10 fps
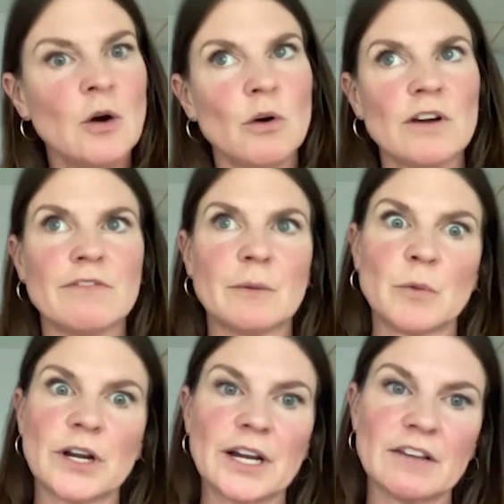Or if I'm
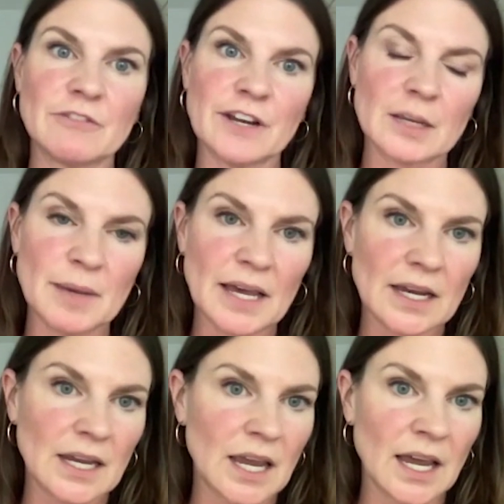wearing a fanny
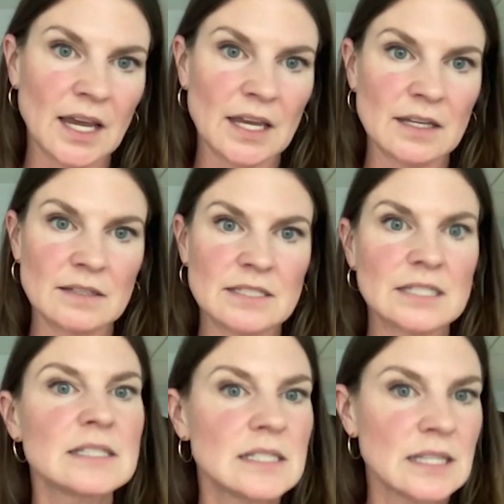pack at
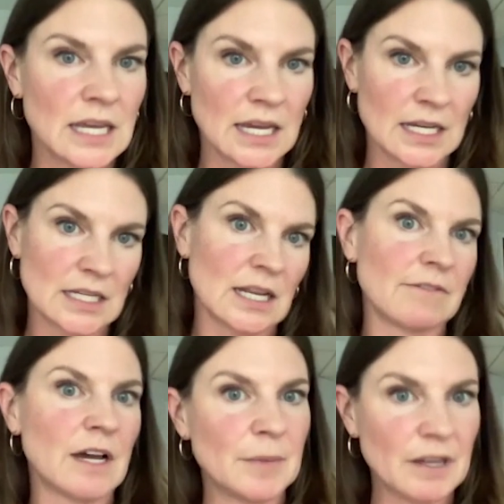Disneyland and I've
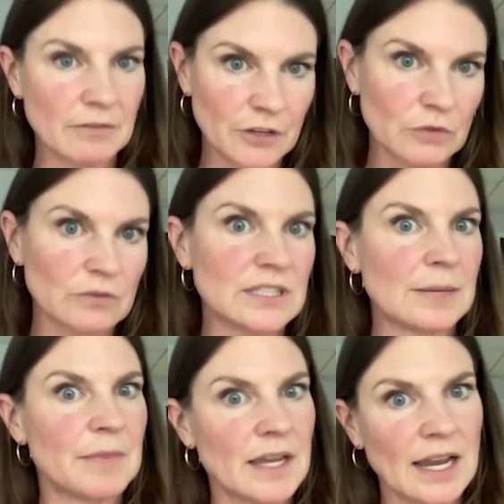got my phone,
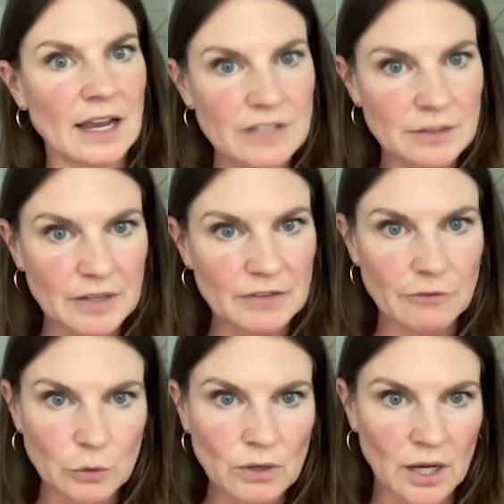same thing. I have to have my
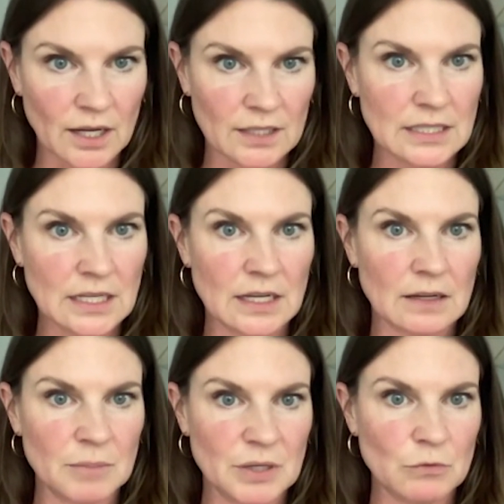phone on to get
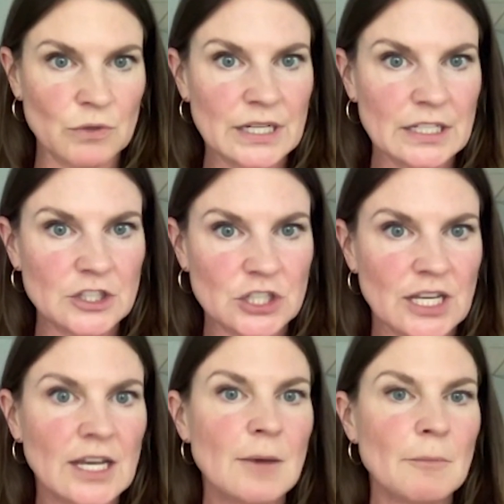be reached.
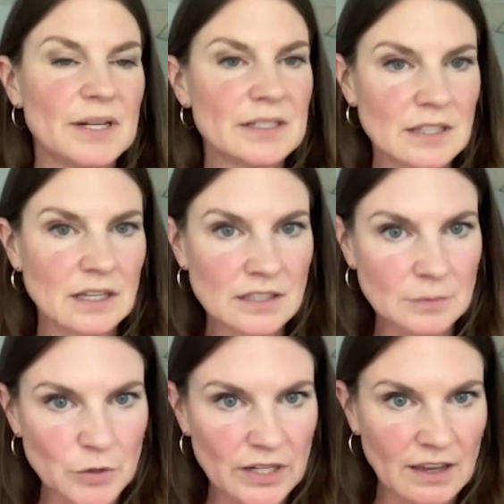But as long as I'm
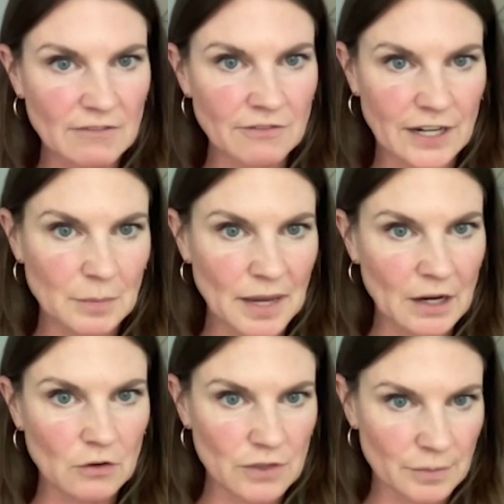wearing that fanny pack
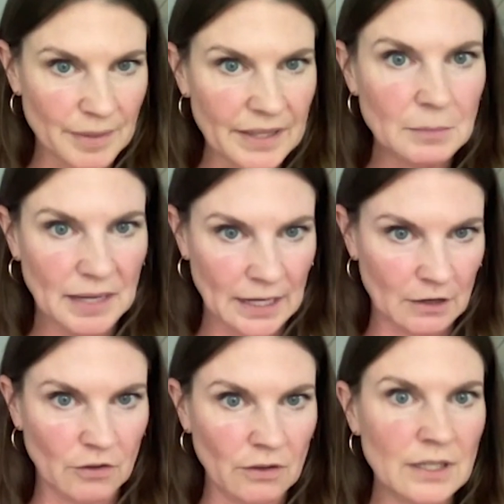over the belly
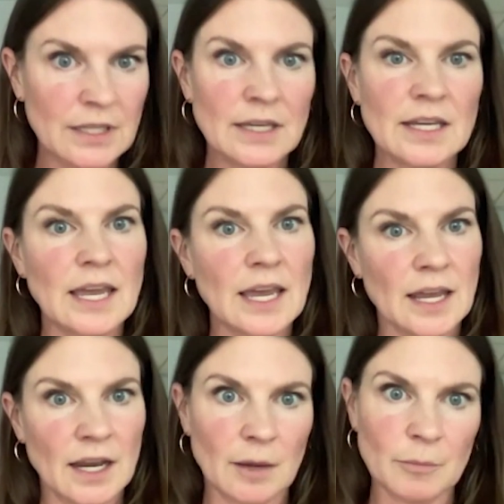panel,
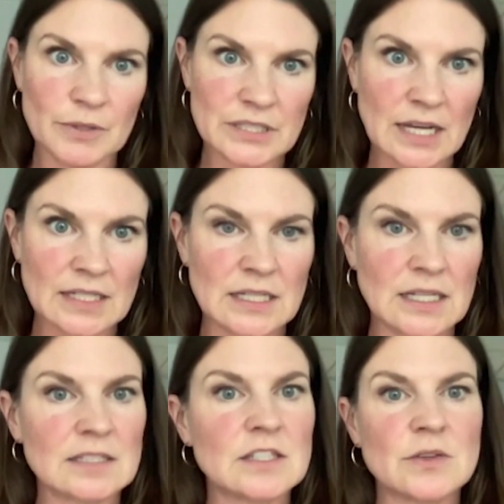again, I'm
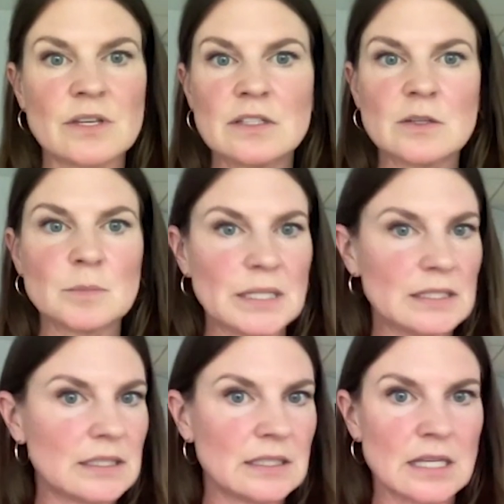protected. So these are
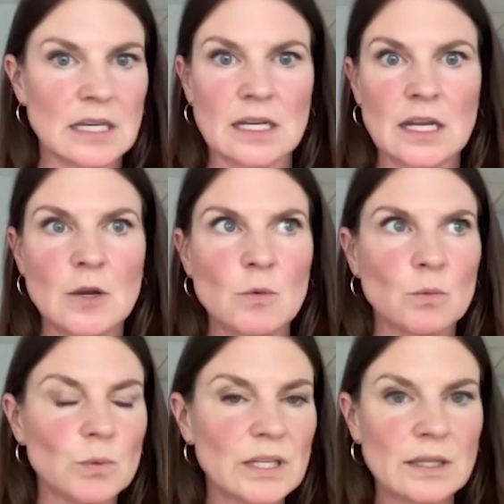pieces that
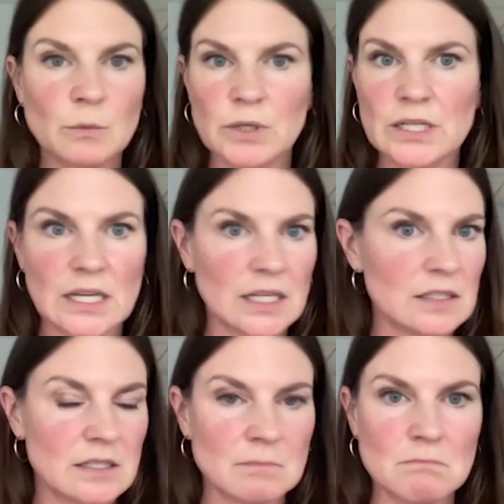really work
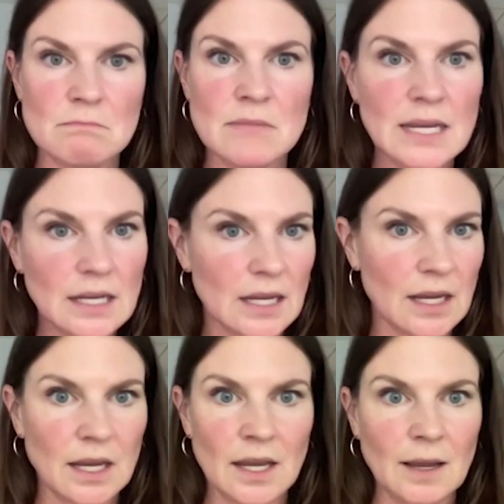into
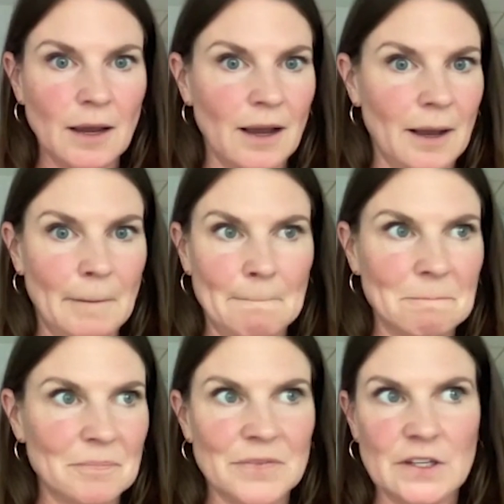many
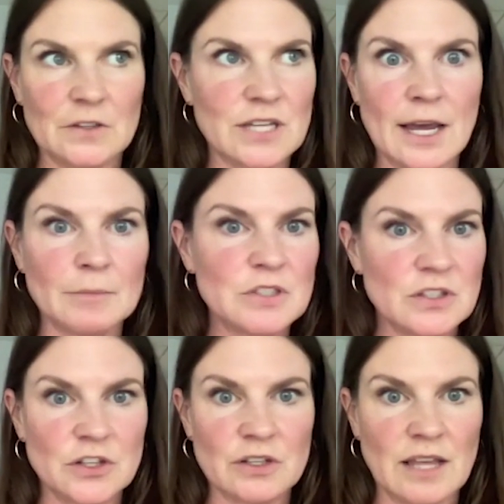um, you know times
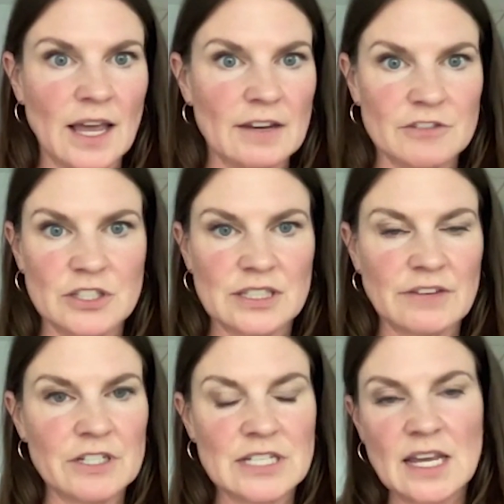in your life just
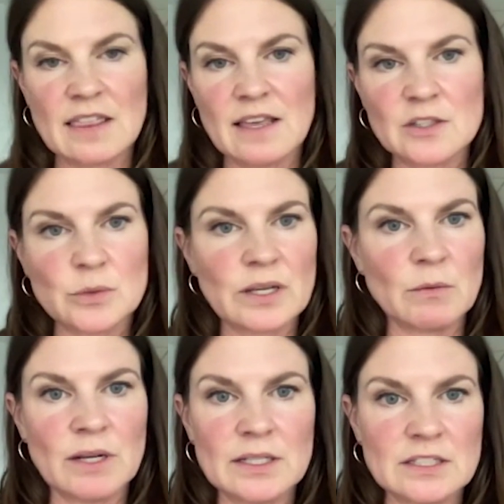every day and that's what i
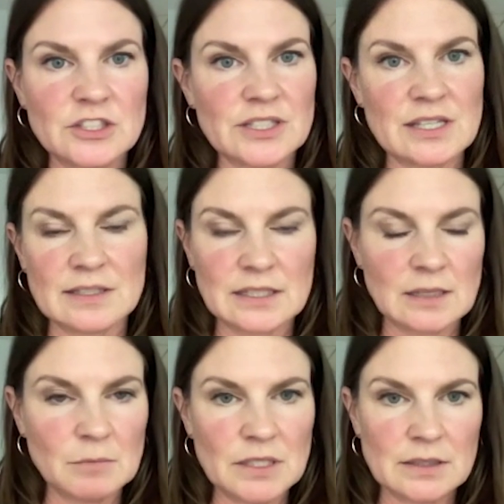wanted just this
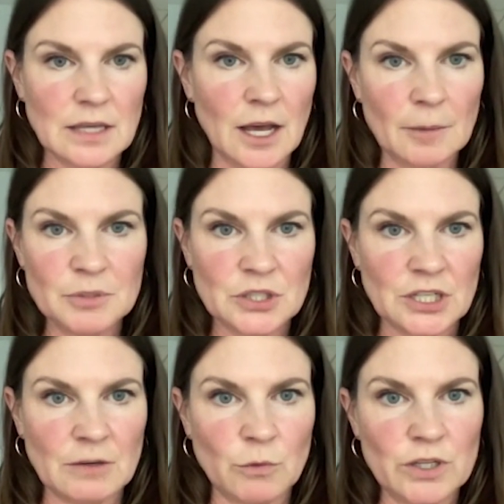seamless
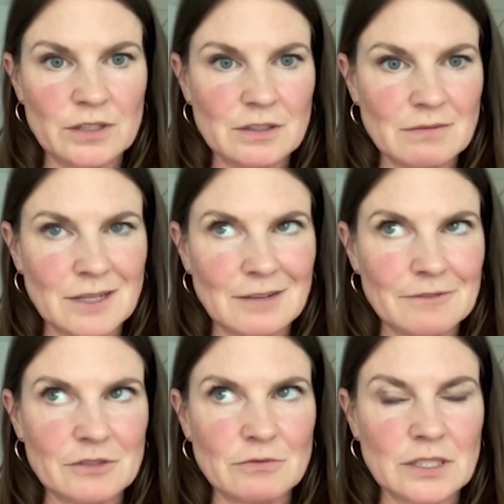option where you don't have
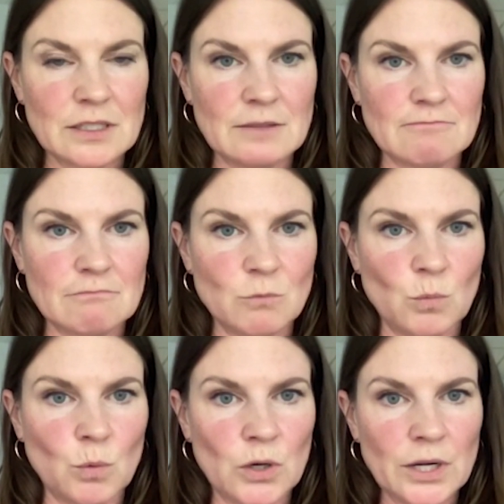to really
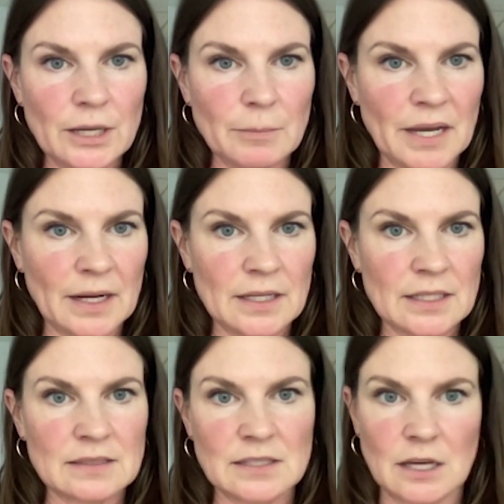worry about it
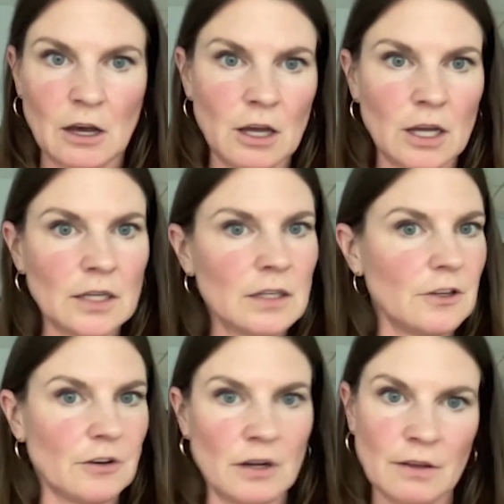it's on
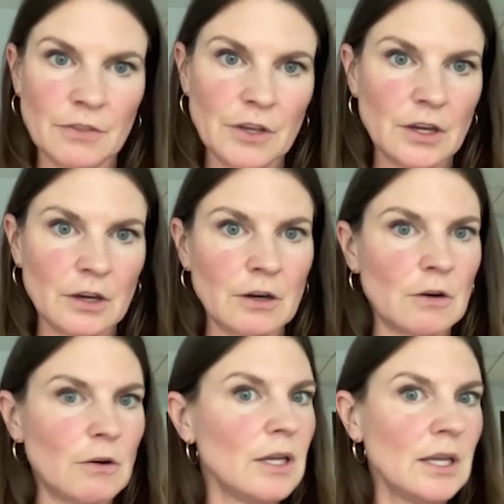you're on the
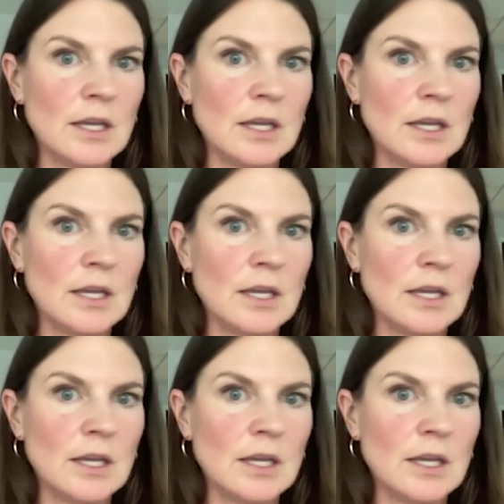go